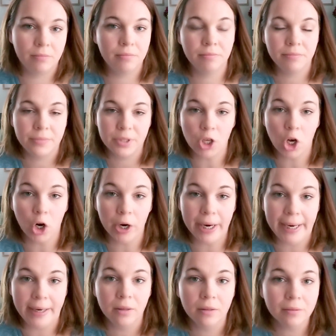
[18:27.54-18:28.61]

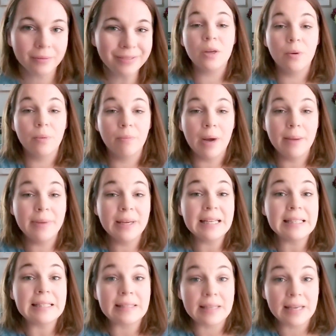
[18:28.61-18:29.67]
sorry. My
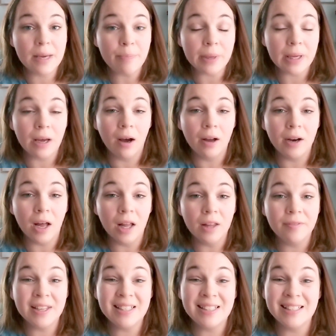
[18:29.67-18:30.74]
biggest tip on all
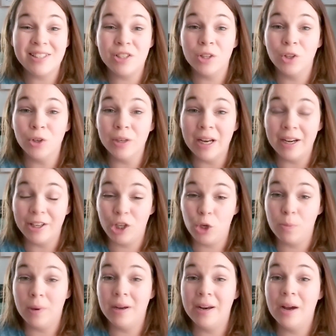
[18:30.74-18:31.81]
of this is to learn how to
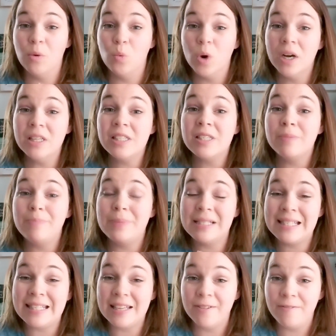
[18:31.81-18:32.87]
coupon at one
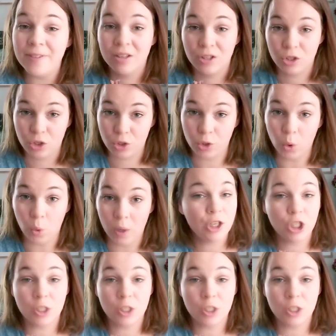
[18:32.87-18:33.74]
specific store.